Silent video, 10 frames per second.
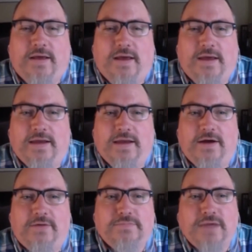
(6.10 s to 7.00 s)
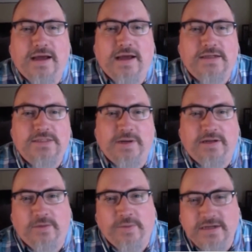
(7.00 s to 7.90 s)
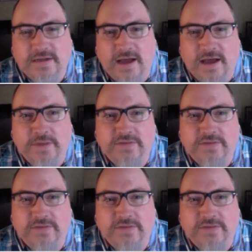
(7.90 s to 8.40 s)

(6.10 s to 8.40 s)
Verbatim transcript: you know, I spent a little bit of time in